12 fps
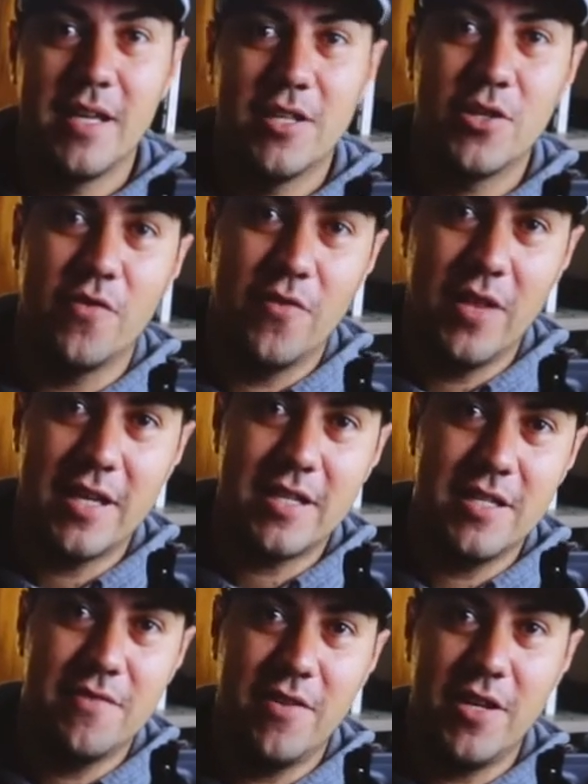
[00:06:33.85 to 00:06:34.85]
So if you like
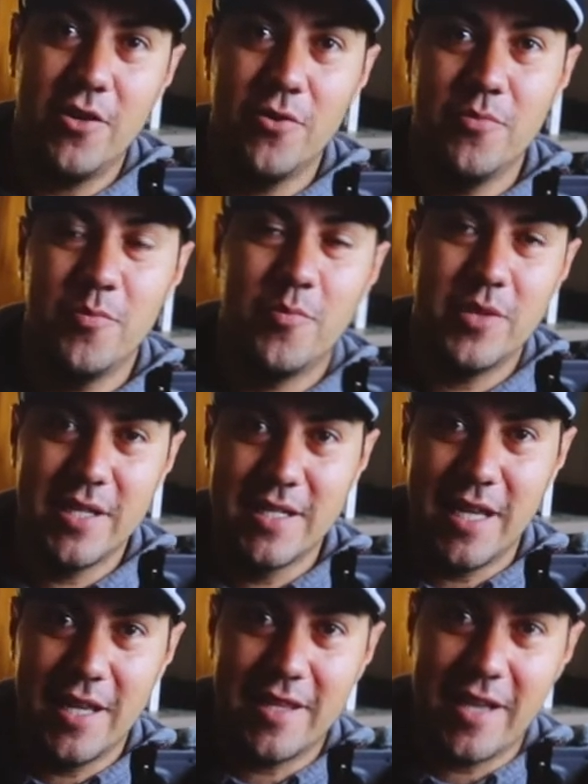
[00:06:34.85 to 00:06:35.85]
this video, please
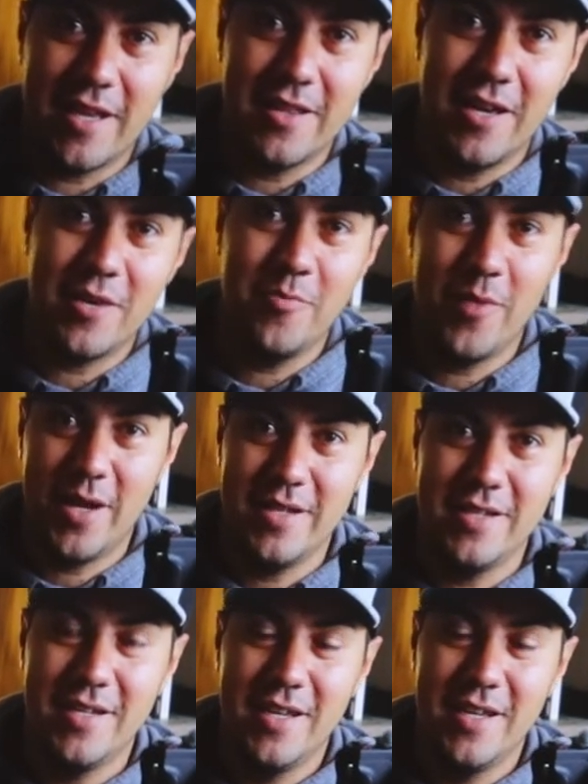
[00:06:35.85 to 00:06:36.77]
hit that like button,